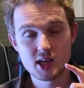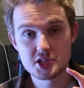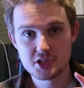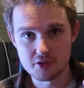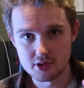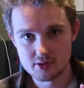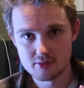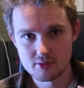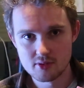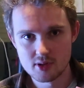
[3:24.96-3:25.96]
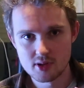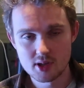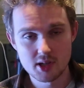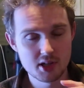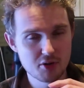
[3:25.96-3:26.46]
it's good.
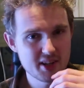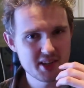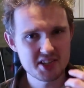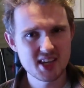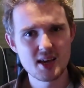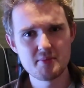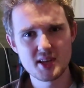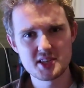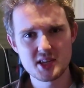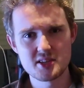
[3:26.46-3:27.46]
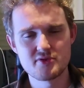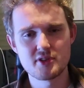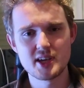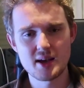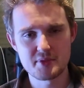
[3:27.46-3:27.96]
You know, in this game, it's
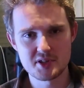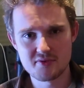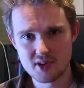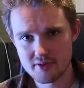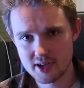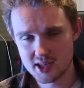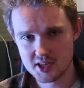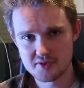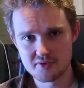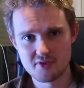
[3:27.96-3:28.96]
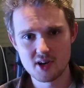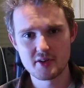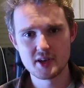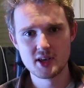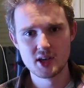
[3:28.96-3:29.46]
very atmospheric. It's
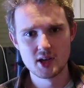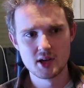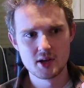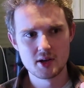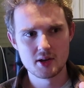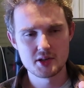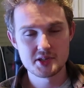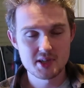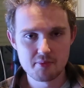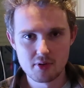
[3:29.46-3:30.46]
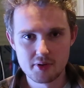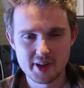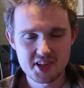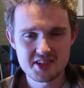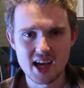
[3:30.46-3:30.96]
very simple.
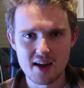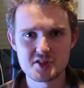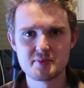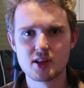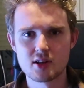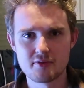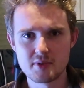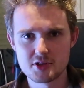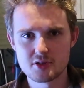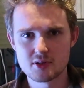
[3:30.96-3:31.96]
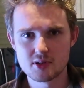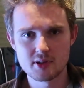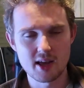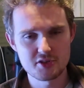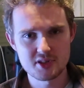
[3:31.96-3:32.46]
There doesn't have to be a lot of music.
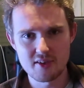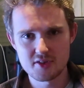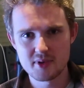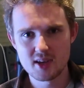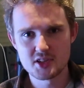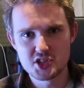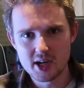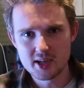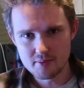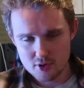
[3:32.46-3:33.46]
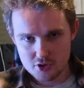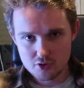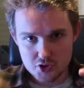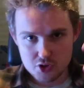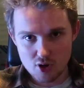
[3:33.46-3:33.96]
There doesn't have to be a giant
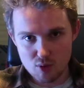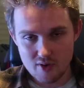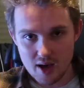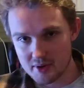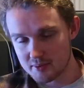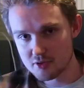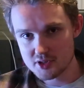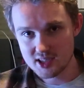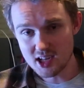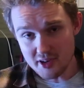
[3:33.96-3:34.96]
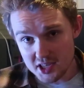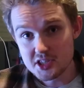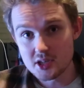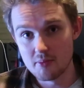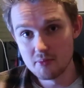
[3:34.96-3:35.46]
musical score with epic music. There is
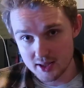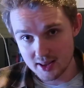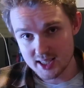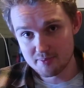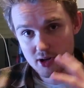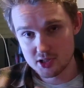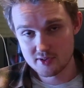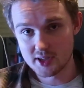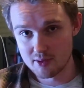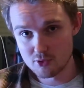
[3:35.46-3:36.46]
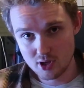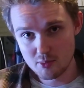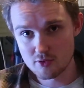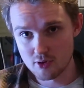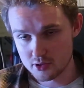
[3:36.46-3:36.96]
some in later parts of the game, don't
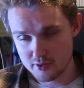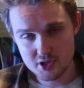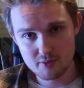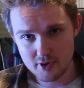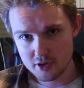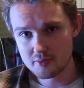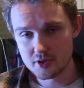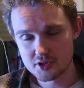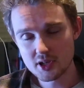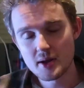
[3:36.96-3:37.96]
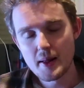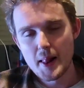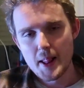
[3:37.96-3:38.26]
get me wrong, there is some very good music,